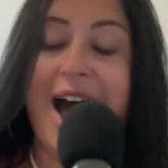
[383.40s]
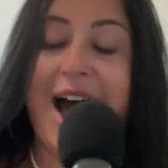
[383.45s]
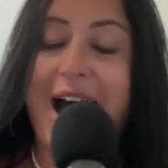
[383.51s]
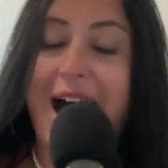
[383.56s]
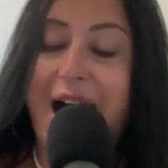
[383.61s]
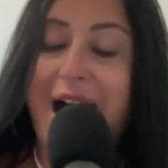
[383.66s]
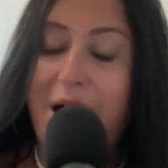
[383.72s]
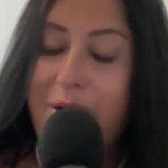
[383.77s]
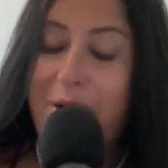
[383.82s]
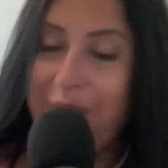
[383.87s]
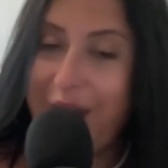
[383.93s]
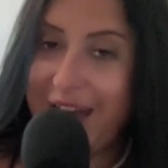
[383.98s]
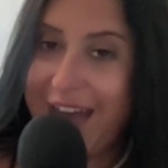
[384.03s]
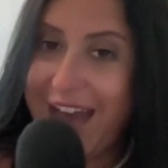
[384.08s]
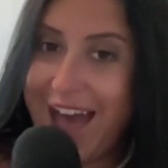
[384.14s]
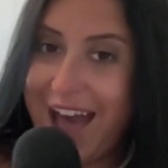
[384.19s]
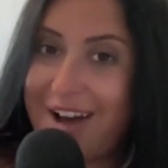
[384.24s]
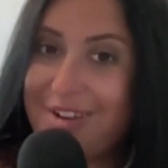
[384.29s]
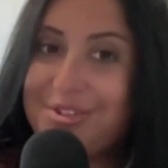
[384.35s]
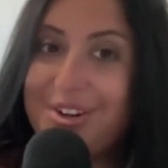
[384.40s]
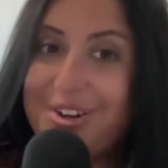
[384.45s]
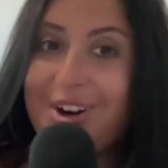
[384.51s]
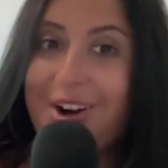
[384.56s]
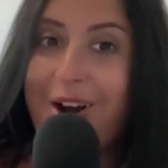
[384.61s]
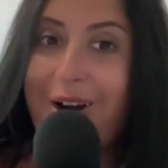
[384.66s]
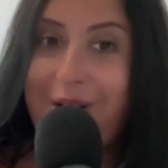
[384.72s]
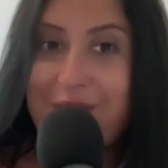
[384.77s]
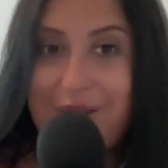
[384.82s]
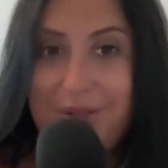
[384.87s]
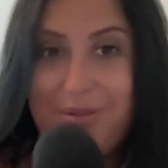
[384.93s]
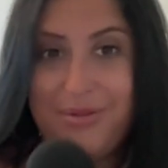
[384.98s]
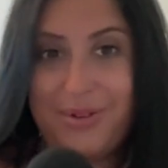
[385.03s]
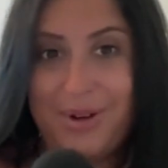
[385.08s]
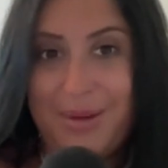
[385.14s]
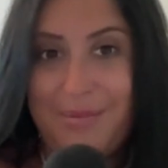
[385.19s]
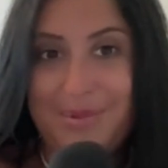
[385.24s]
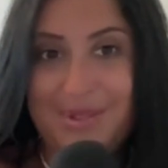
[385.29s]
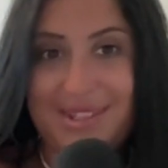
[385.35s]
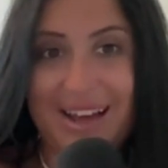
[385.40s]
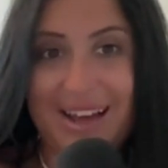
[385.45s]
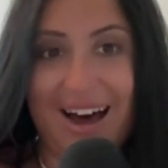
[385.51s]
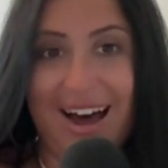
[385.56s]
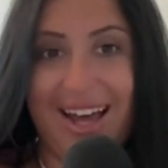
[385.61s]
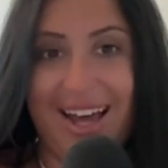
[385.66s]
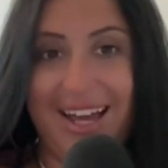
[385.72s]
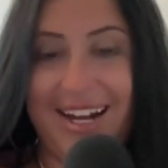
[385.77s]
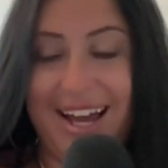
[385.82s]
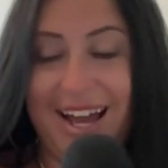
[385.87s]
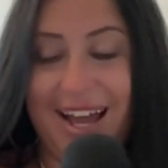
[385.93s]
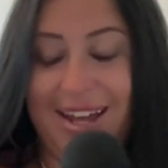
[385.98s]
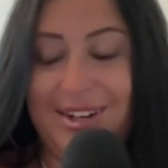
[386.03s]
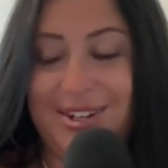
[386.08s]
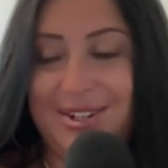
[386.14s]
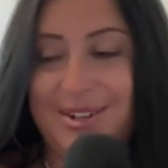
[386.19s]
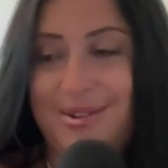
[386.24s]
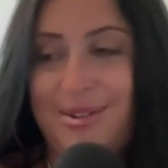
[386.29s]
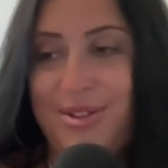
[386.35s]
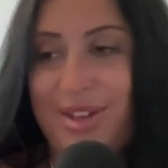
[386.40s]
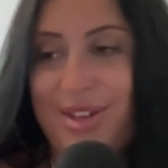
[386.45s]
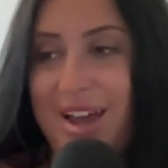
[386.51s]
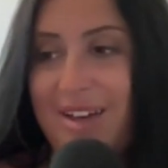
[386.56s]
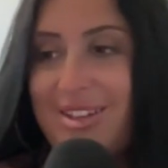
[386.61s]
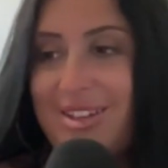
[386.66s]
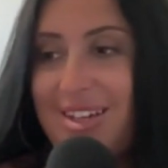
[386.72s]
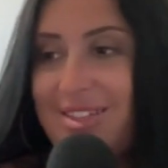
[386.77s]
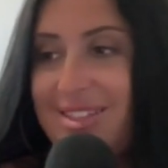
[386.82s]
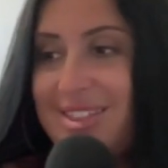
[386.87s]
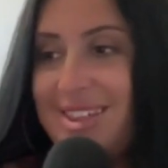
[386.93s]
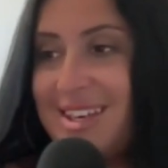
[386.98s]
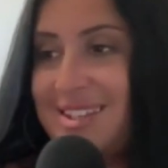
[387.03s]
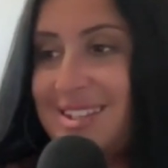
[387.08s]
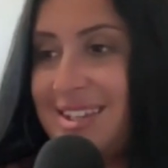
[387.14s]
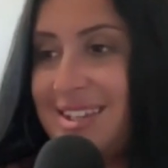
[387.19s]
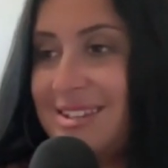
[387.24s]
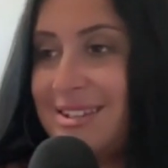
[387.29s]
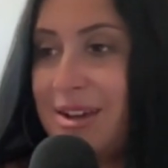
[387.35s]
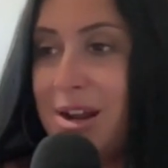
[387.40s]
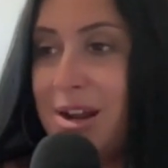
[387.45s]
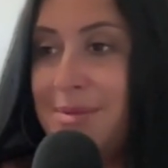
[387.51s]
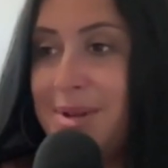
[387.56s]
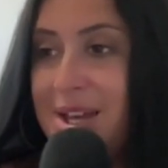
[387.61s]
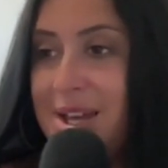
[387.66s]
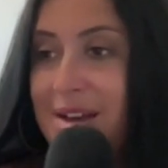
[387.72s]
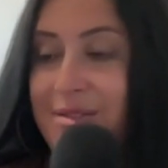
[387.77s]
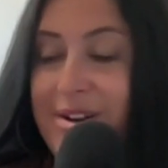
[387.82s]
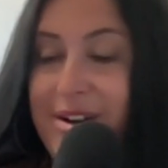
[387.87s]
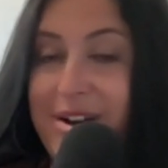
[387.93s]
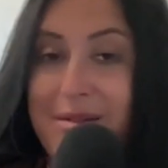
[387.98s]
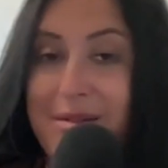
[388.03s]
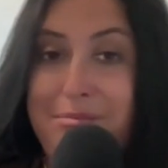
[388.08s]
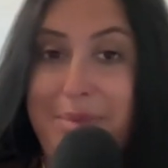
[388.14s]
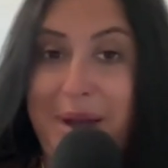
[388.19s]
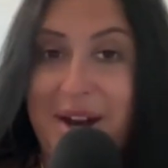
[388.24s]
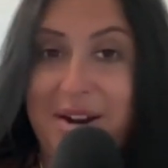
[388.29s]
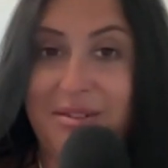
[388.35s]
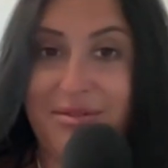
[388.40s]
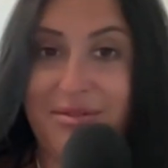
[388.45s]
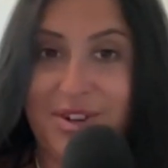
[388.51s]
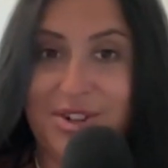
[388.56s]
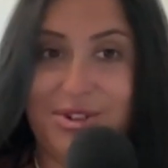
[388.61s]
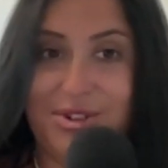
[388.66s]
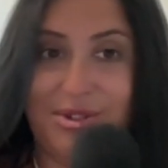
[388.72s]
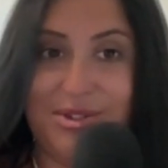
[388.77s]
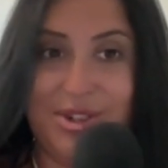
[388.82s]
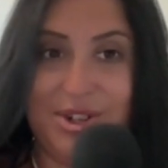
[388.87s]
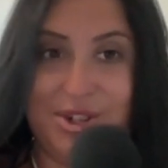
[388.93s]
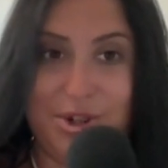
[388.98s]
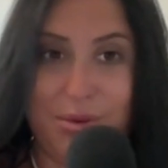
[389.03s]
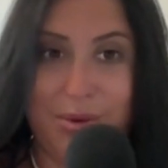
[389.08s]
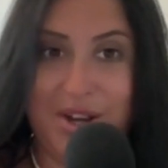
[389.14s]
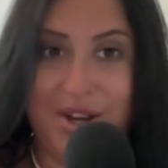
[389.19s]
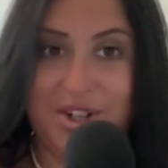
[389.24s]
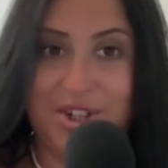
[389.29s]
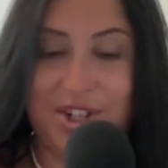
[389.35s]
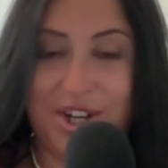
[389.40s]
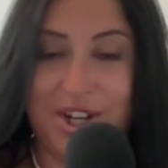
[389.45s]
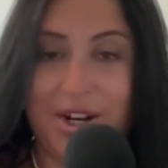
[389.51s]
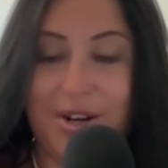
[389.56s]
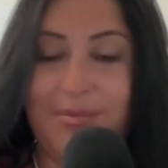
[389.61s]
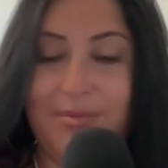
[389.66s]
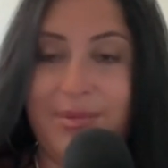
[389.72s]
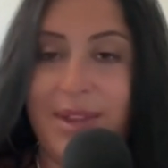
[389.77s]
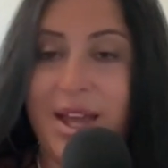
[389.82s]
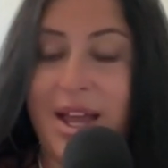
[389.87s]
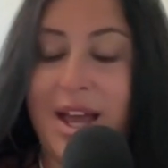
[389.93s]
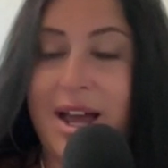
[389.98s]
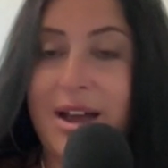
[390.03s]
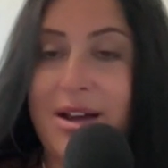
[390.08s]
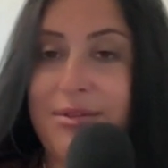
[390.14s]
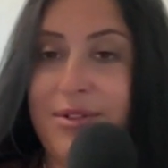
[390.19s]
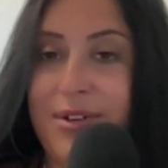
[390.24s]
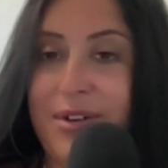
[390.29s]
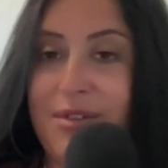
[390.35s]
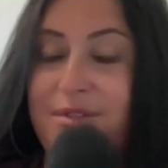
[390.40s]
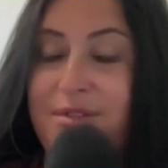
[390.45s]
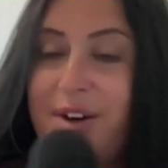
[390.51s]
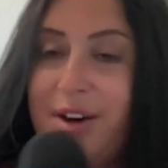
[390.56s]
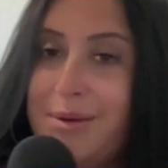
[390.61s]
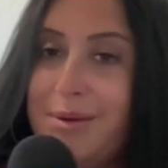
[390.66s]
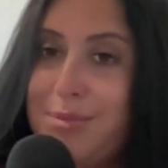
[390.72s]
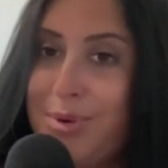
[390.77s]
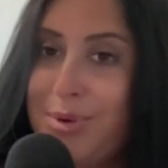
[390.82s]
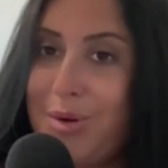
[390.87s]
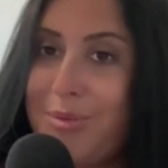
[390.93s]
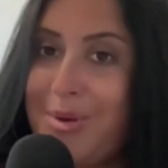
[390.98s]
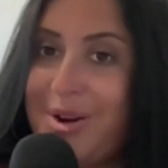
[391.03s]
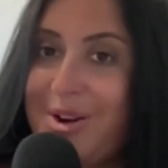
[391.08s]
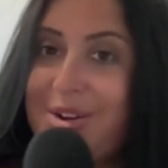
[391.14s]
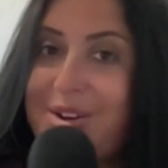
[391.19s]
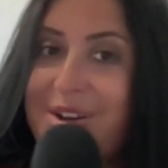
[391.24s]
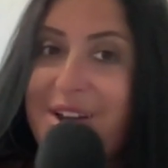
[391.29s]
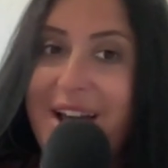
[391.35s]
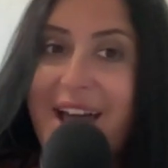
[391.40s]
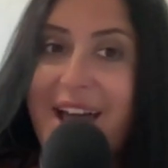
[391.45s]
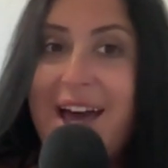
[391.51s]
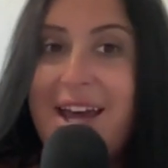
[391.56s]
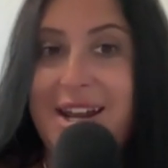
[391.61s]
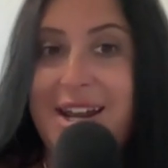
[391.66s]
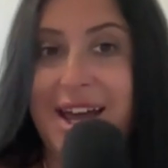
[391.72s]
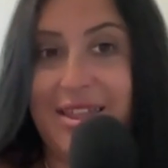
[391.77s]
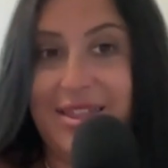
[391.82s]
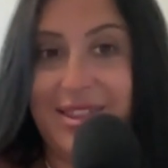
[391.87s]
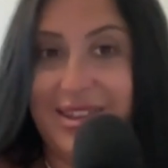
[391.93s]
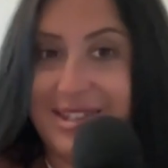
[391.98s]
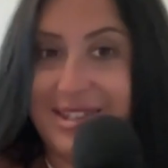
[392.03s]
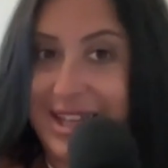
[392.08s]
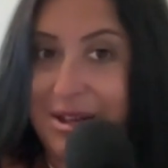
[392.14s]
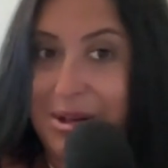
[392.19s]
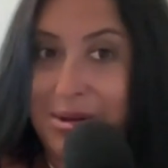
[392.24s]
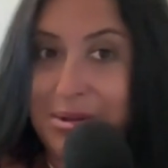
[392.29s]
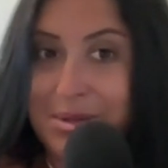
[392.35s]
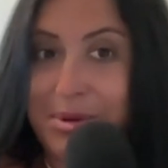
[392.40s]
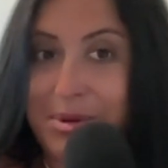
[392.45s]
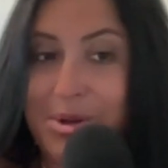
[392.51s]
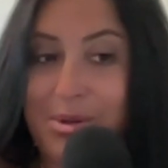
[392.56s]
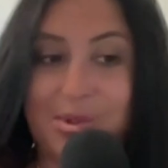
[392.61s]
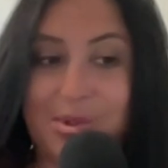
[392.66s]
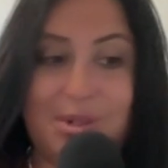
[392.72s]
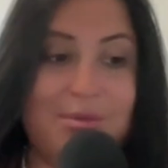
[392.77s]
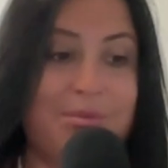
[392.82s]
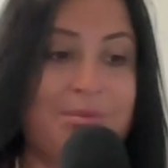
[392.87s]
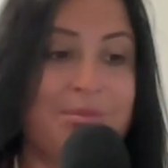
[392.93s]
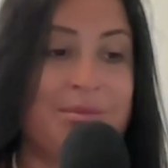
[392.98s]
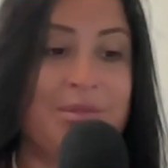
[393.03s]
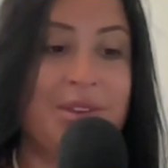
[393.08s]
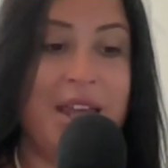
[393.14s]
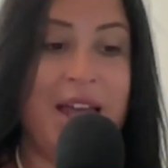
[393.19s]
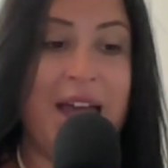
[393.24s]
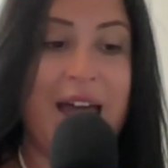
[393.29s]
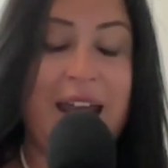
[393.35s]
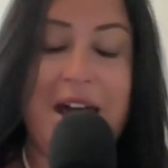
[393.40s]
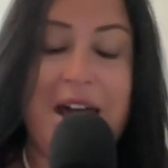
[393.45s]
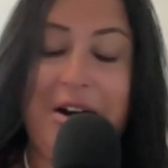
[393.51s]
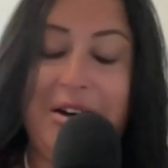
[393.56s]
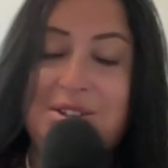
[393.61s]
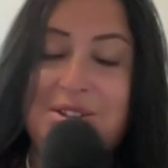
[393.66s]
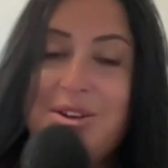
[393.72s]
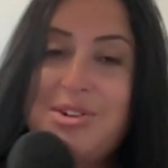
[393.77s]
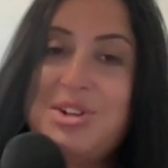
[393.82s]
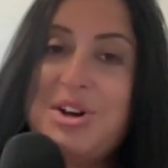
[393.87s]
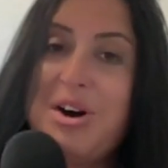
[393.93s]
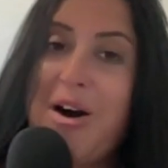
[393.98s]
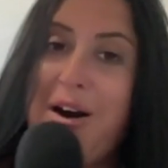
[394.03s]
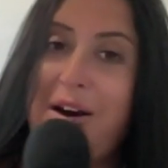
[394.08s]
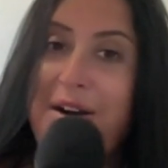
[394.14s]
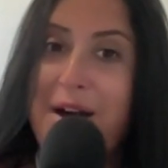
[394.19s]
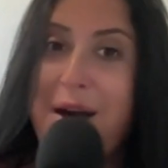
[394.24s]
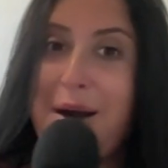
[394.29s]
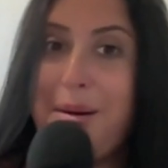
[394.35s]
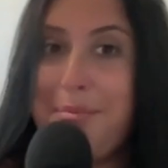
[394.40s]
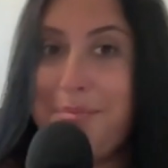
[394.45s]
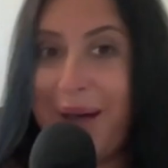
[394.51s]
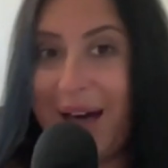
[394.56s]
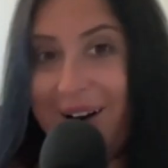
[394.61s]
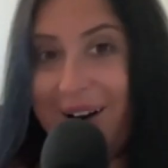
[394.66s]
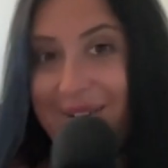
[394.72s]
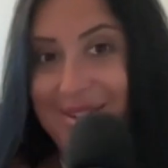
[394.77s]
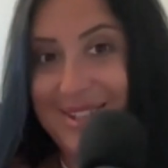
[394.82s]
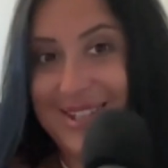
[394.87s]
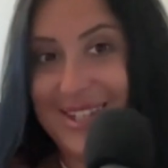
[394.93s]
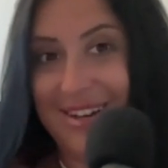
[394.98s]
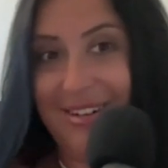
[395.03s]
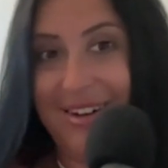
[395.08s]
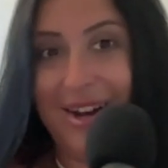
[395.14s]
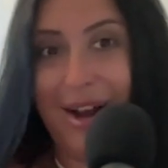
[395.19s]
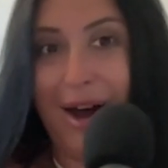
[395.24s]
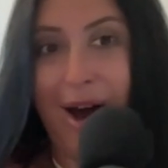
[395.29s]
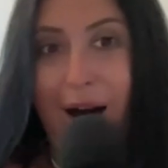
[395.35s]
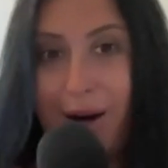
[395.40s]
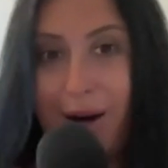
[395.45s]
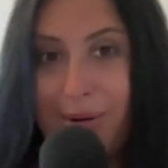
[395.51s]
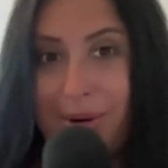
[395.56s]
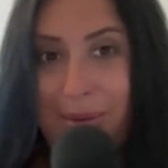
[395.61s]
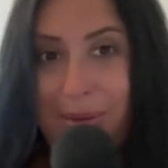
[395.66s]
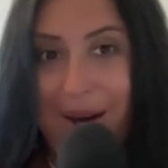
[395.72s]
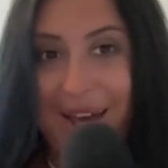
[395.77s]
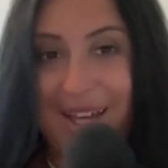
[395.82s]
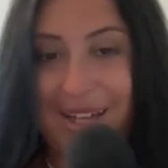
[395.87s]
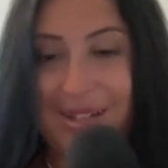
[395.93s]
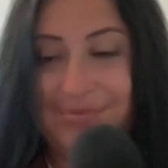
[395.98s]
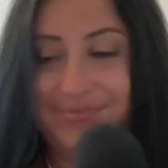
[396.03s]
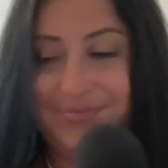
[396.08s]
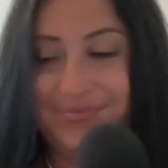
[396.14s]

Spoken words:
However, on the flip side, I do think that this is going to be a very beneficial situation for Philip Broberg and the St. Louis Blues. Now let's go talk about Dylan Holloway.